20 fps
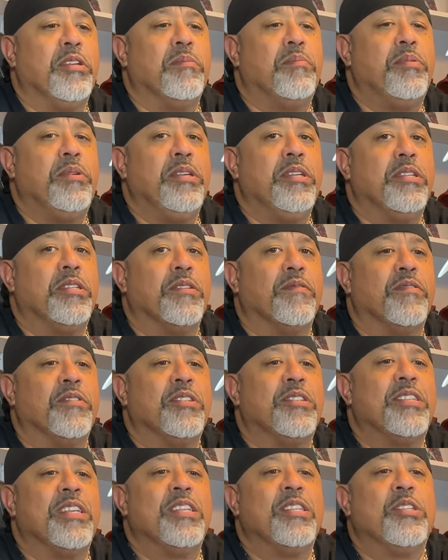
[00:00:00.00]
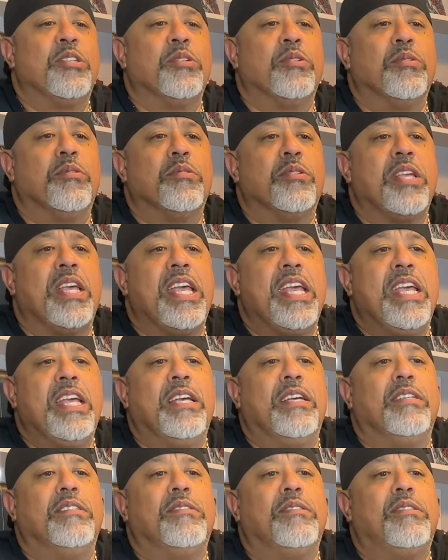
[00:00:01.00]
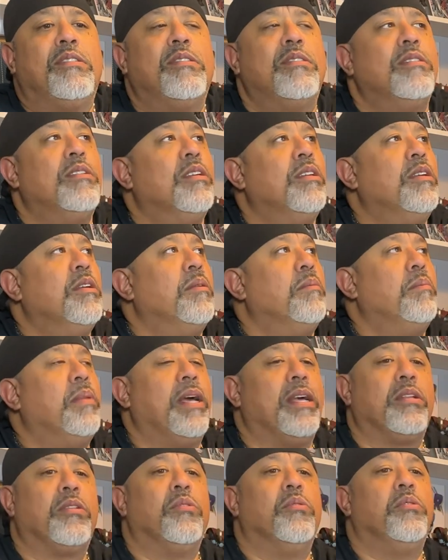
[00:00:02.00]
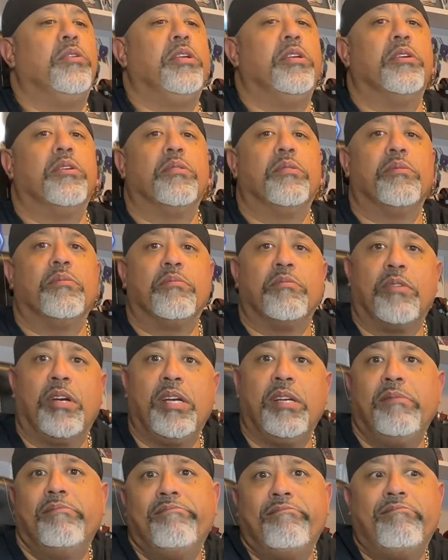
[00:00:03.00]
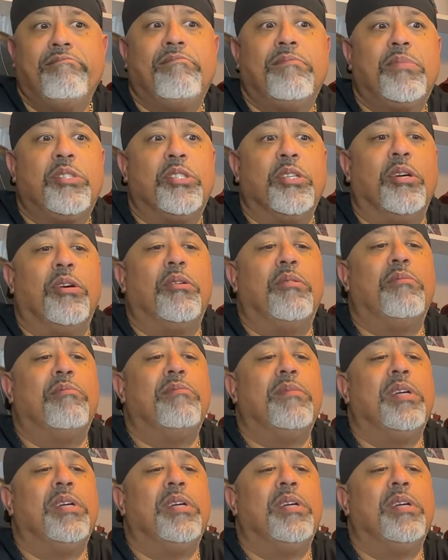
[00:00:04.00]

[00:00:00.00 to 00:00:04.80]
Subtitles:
a piece of a sentinel's hand back through here, right? So